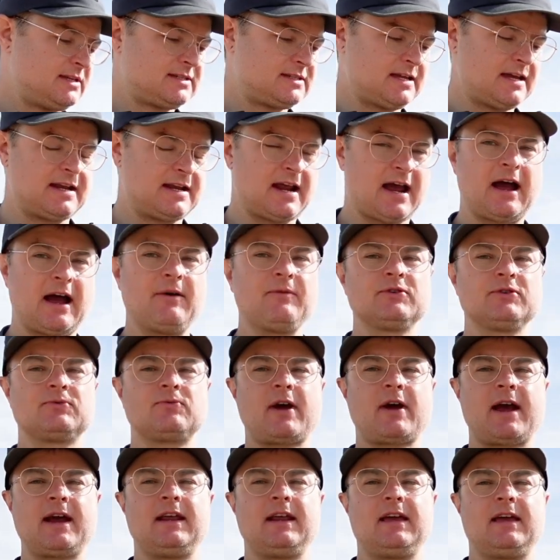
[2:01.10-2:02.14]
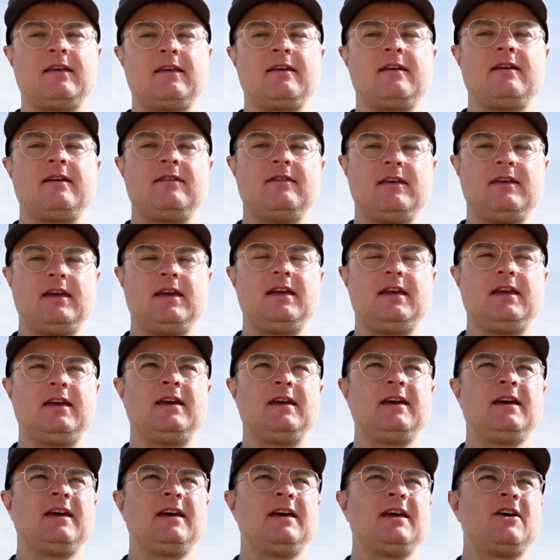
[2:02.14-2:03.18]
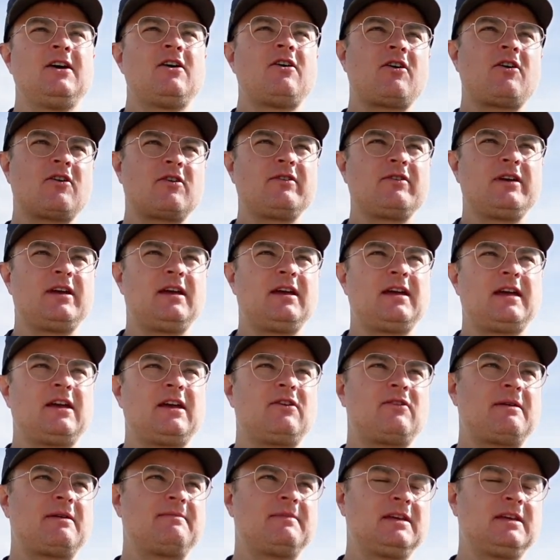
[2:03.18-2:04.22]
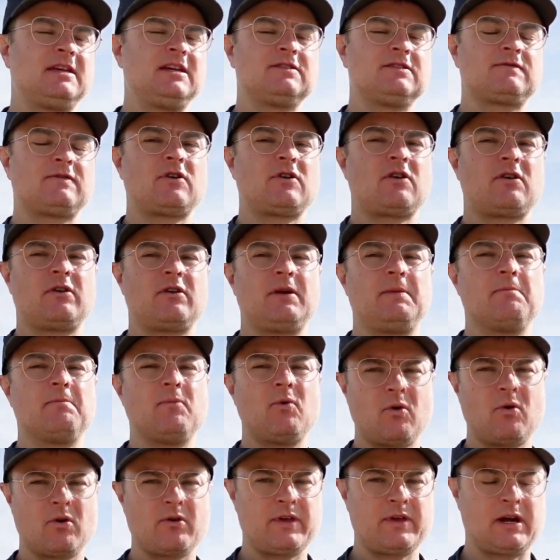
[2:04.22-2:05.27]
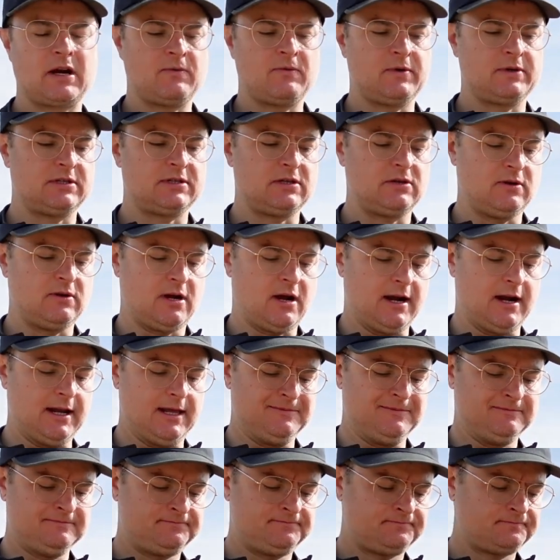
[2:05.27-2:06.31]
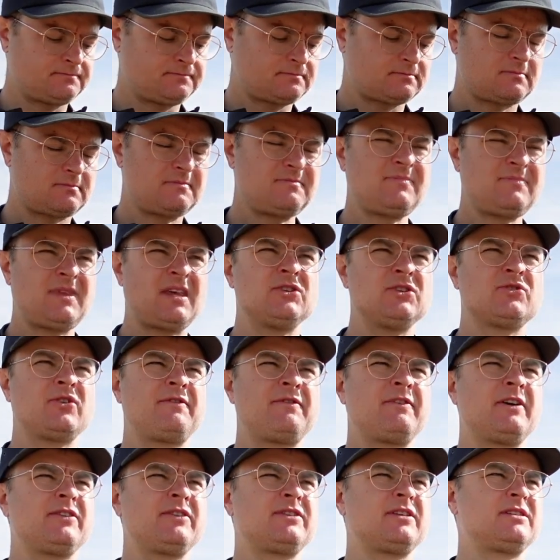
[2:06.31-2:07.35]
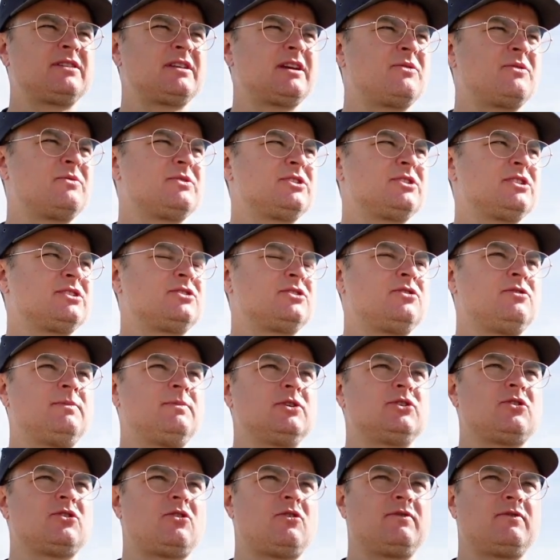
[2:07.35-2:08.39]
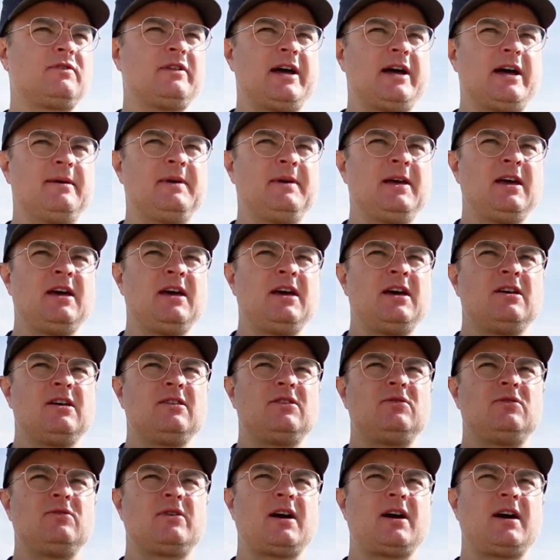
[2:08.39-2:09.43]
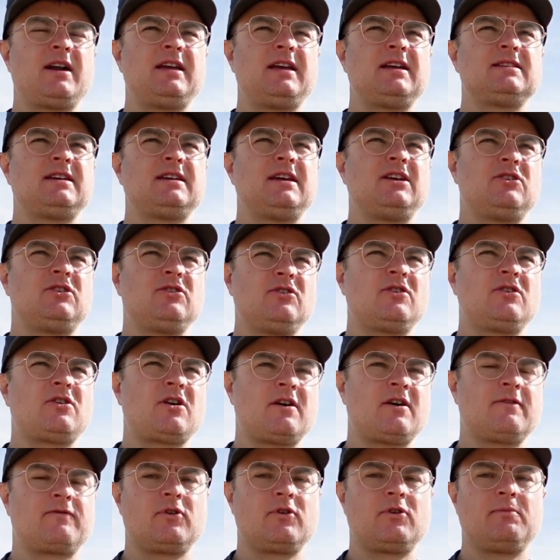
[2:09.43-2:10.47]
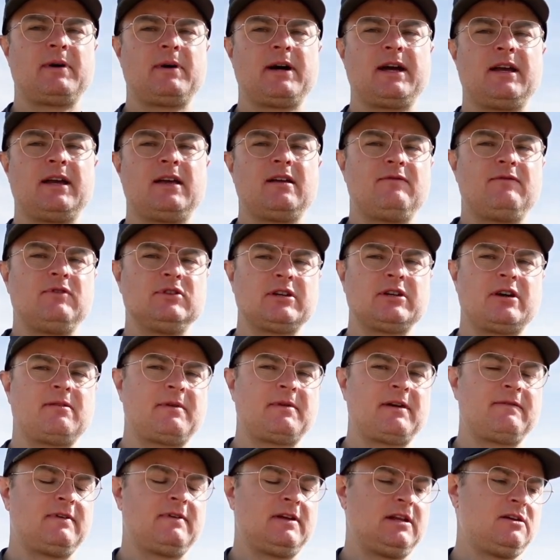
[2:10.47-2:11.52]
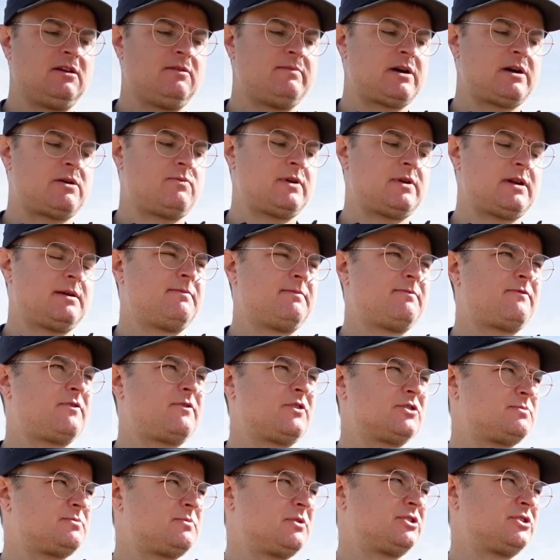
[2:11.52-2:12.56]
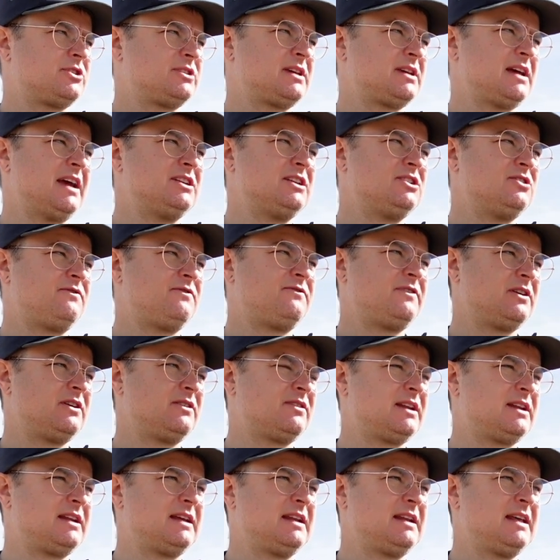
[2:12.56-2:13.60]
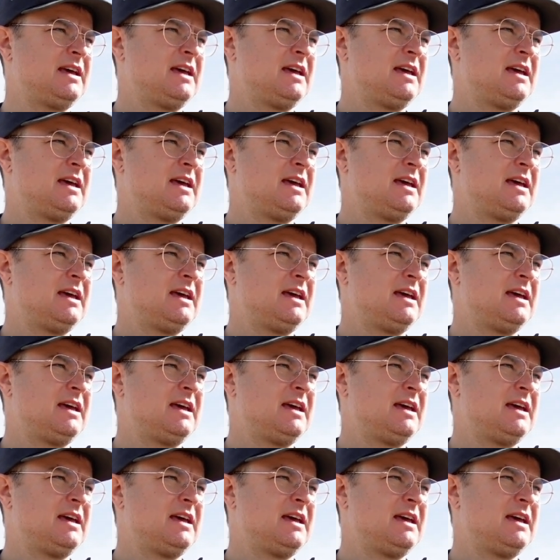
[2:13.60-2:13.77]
said, I was riding the Harley and grabbing the keys for the Harley more than I was the Ducati. So I felt that there was just too much overlap. The Ducati is a good off-road bike. If you saw my video about when I first purchased it, I do feel that